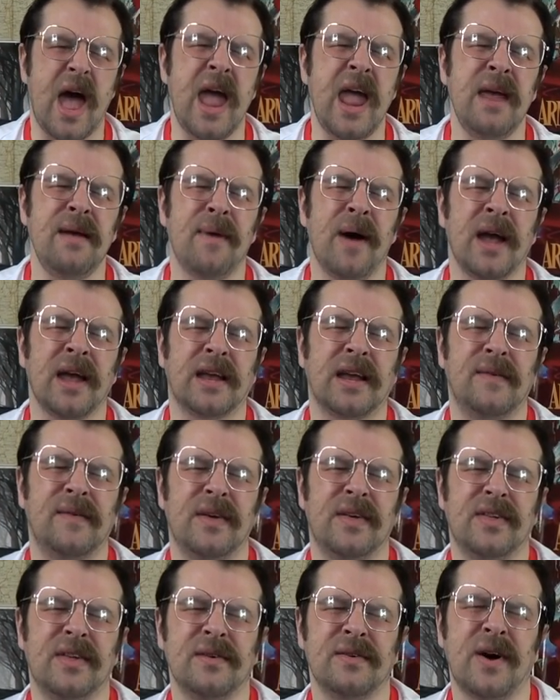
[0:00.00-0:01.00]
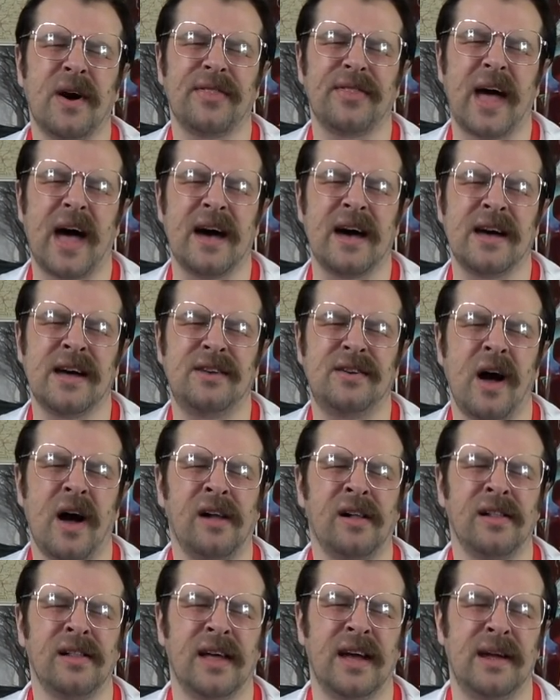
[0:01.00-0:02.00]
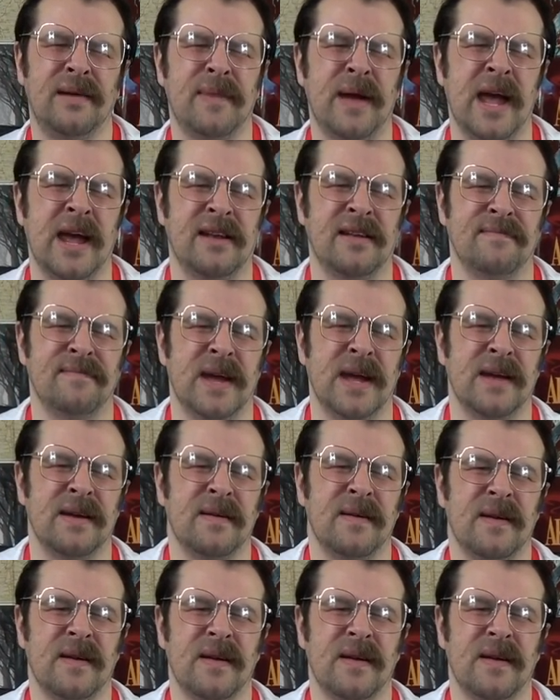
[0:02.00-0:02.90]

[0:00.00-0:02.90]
Hey, Mike, have you still got that doll that you made of me?